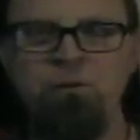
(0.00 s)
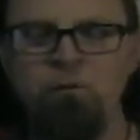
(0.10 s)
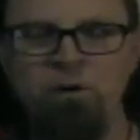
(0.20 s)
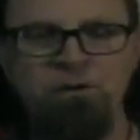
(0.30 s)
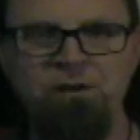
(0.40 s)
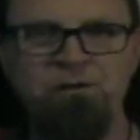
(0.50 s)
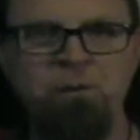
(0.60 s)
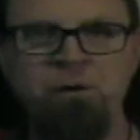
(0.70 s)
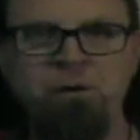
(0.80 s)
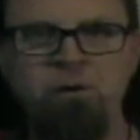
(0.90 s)
was it
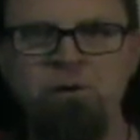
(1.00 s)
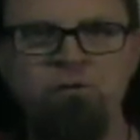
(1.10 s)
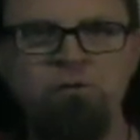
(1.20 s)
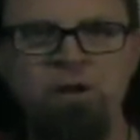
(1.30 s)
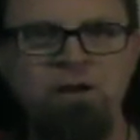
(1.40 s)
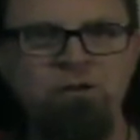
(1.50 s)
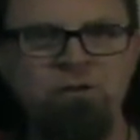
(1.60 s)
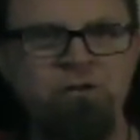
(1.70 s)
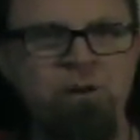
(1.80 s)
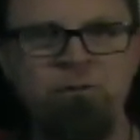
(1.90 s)
someone who can change
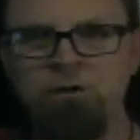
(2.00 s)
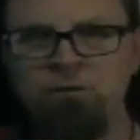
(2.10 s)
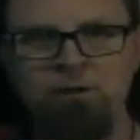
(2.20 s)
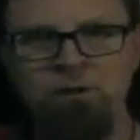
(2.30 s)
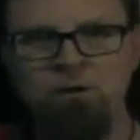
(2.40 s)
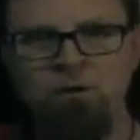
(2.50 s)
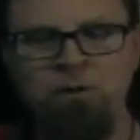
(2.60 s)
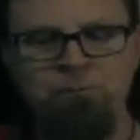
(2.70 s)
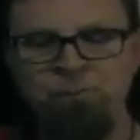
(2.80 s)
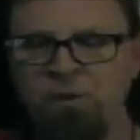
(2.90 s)
shapeshift into
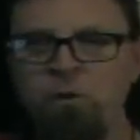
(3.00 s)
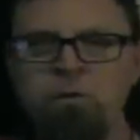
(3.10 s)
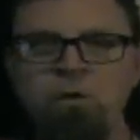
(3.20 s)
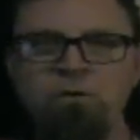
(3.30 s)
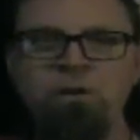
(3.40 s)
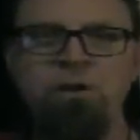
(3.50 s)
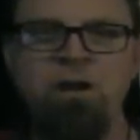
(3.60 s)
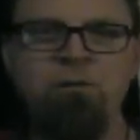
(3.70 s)
her who knows